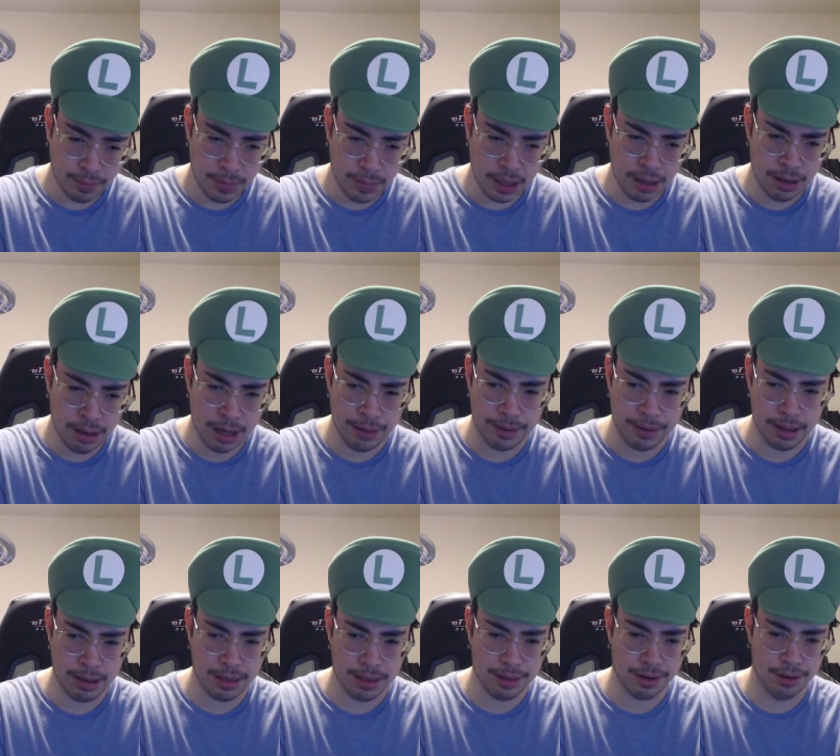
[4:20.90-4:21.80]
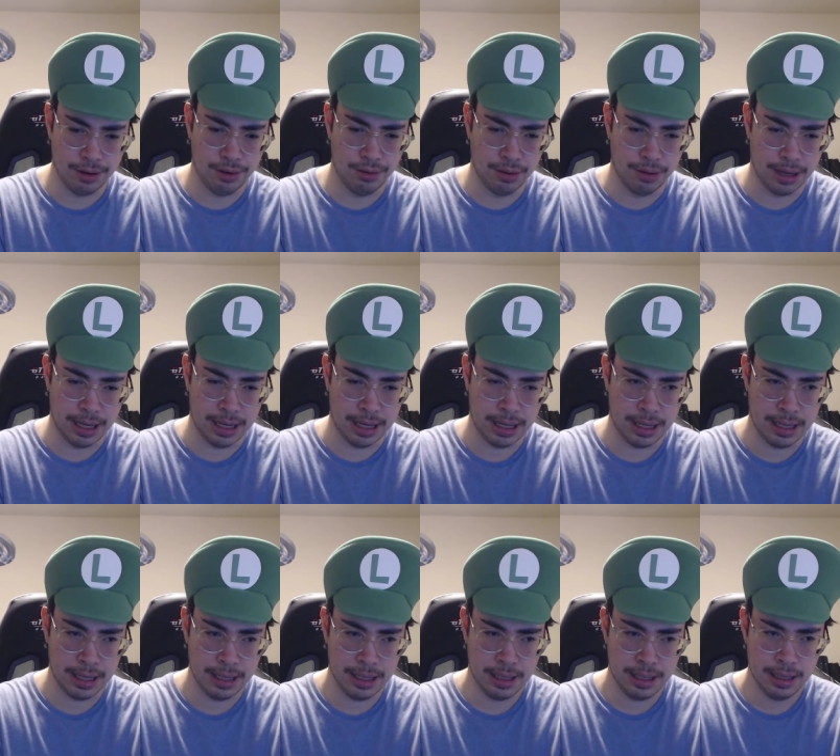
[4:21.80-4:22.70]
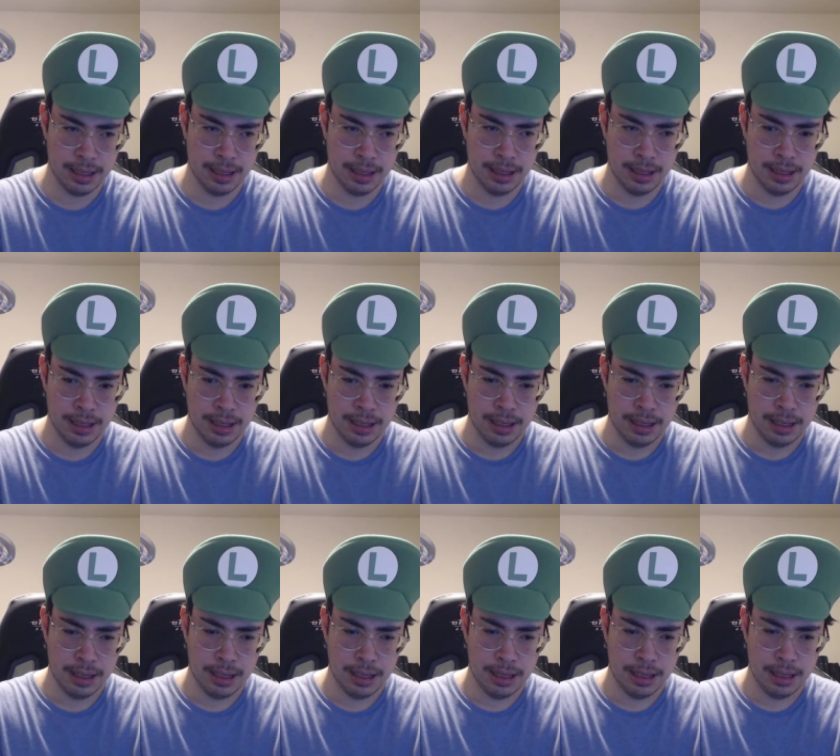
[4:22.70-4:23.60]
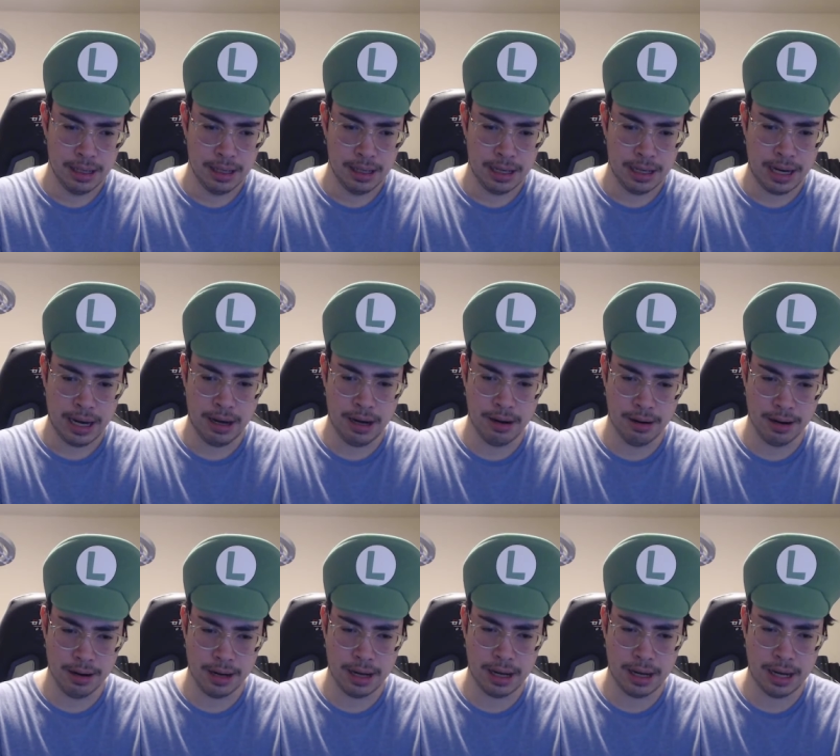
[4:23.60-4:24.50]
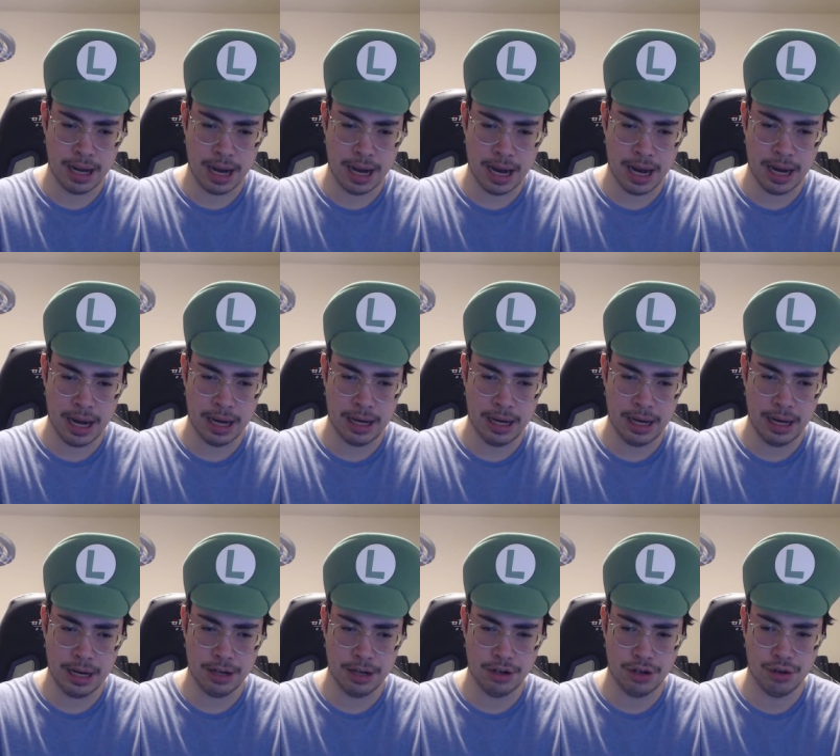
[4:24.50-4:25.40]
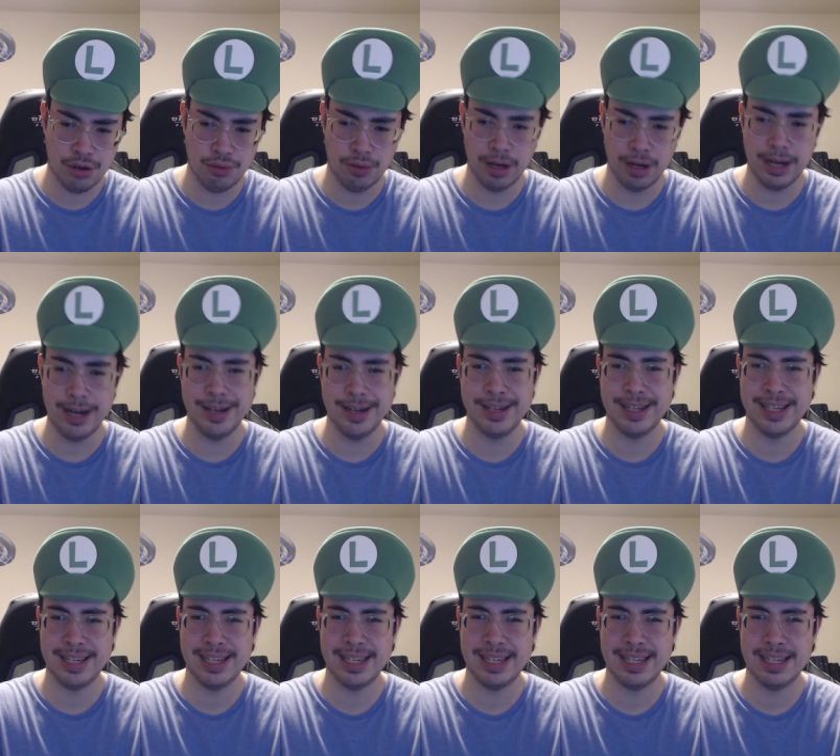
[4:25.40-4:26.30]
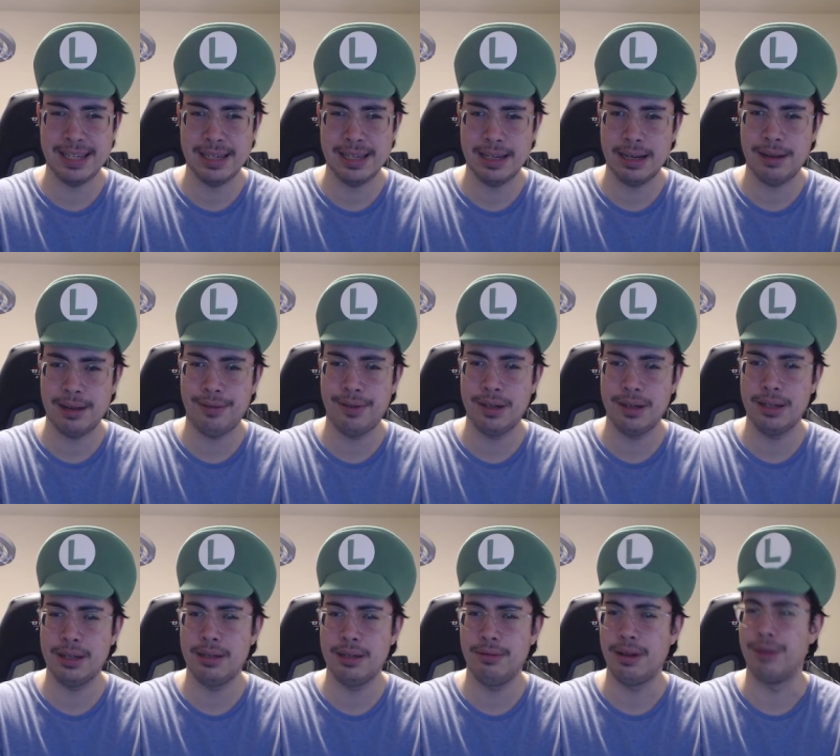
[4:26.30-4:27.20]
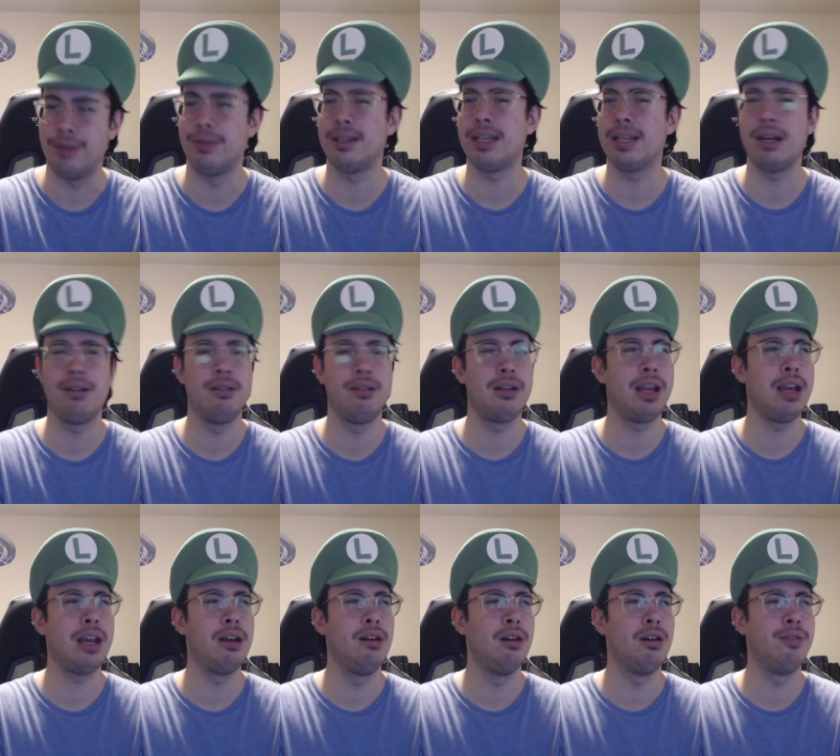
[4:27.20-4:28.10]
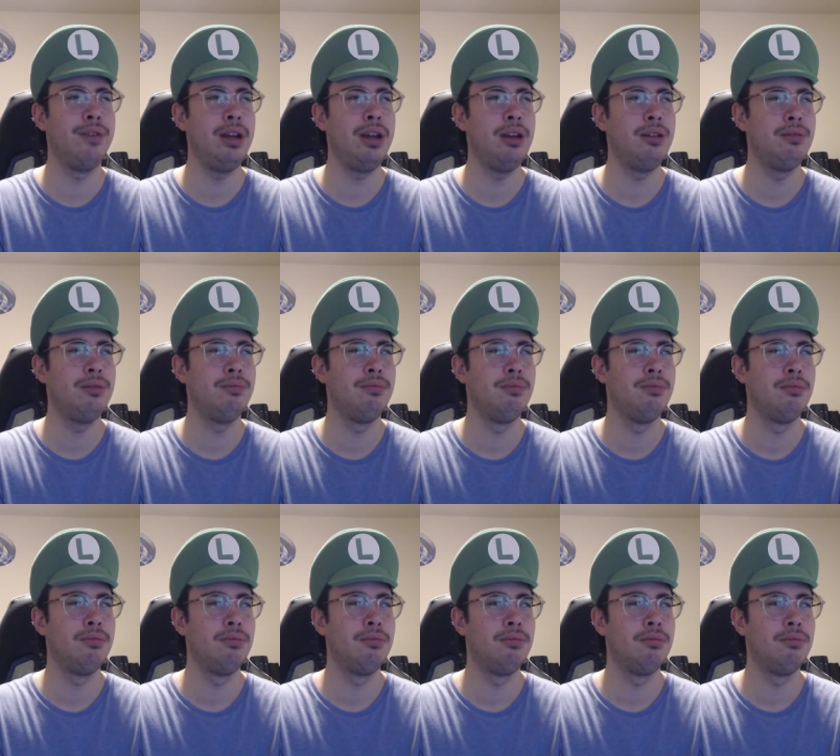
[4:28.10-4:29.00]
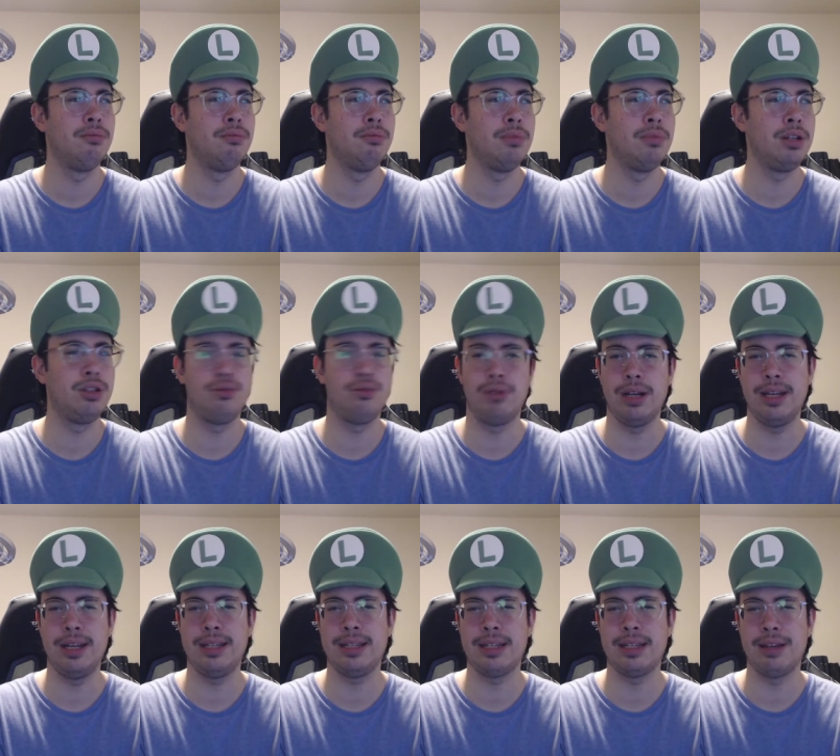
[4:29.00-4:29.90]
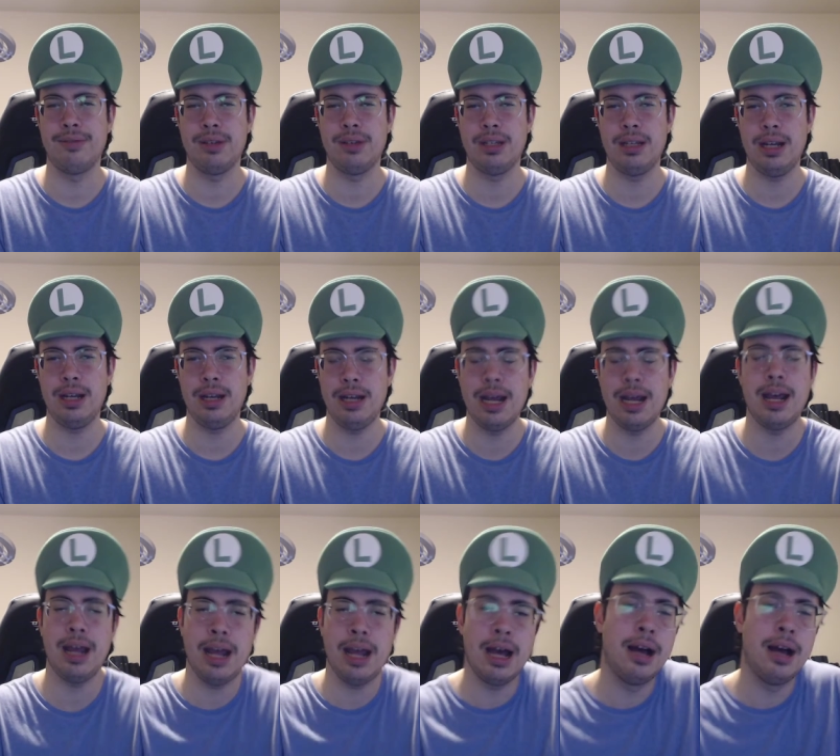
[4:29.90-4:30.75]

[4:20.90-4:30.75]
I went through. Uh, the hurricane in 27 wait was that hurricane harvey in 2017 yeah yeah